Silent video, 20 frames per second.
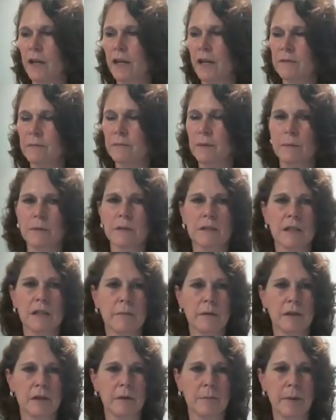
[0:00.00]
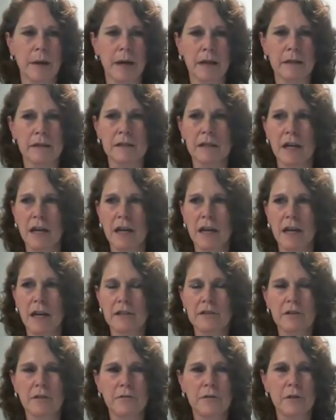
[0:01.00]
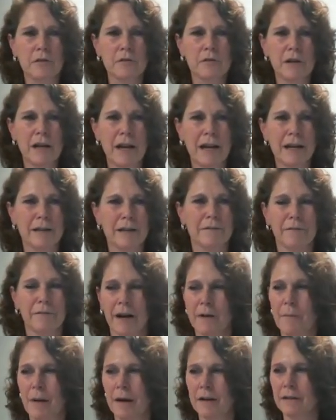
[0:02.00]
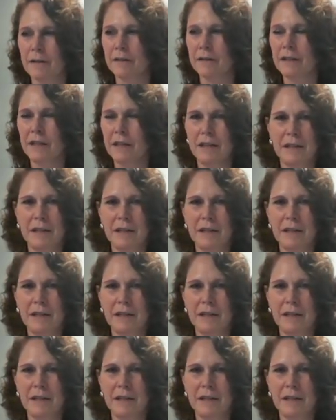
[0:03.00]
Lots of people sleep with their pets. And so if you create environmental